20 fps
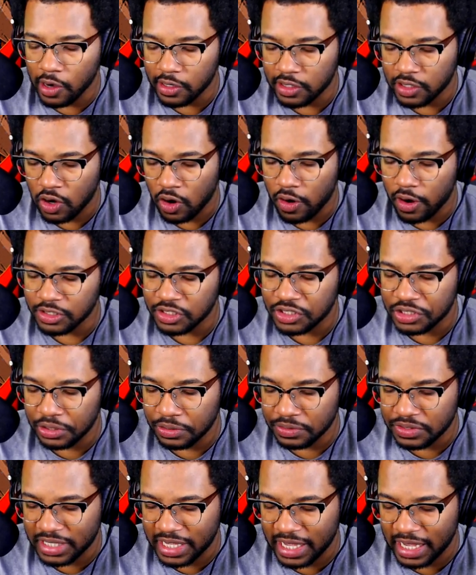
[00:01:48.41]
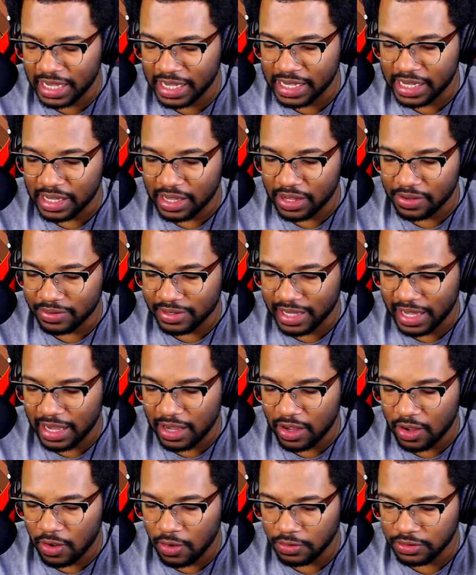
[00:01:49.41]
Art cards, use key. Okay,
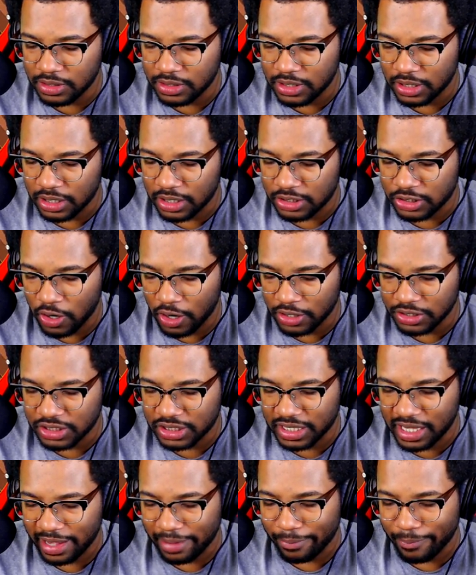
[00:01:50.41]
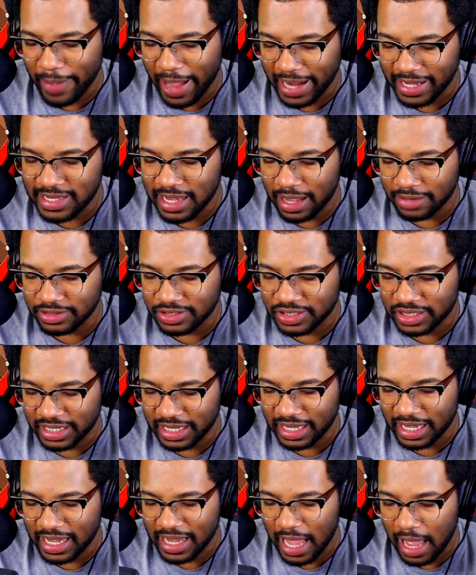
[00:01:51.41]
hold to charge key. Max out your
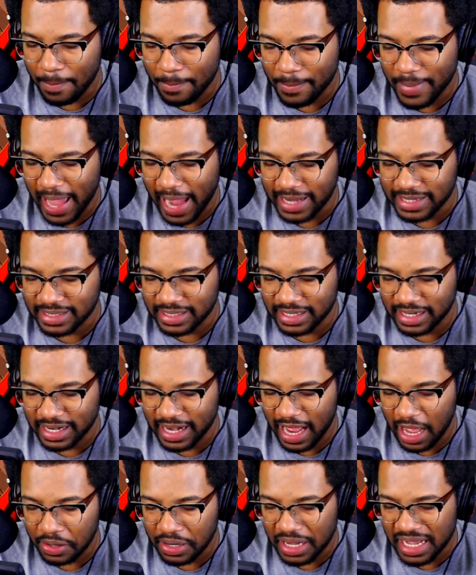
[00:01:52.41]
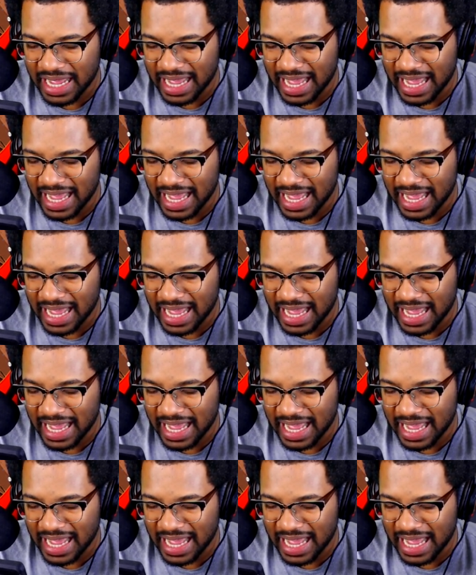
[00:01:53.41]
key. I'm maxing it out.